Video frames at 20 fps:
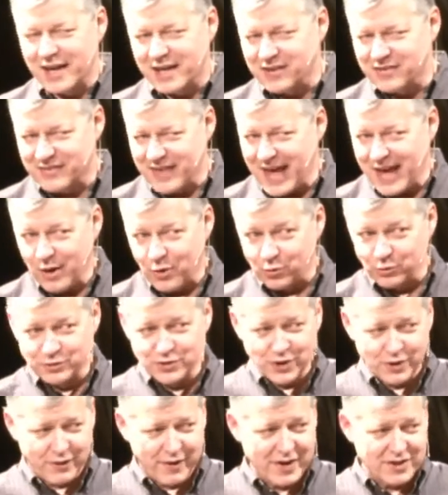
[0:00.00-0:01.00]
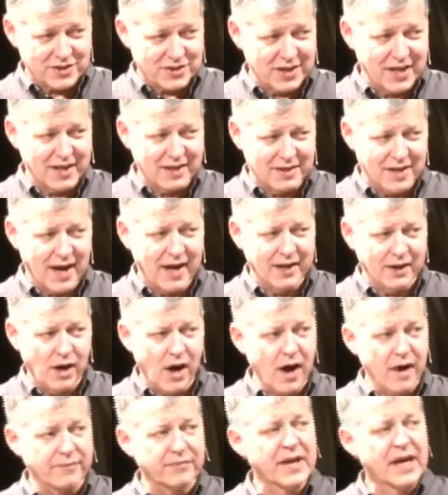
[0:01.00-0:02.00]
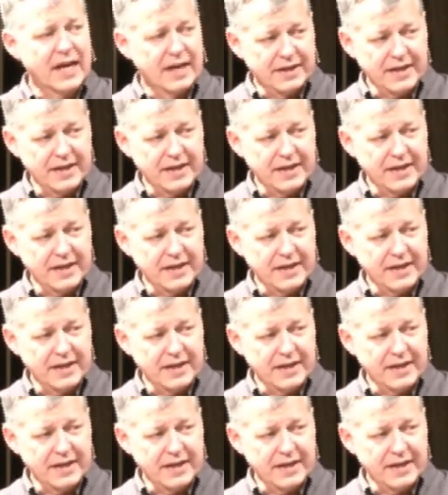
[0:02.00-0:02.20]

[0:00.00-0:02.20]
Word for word: Because that whole generation had died off.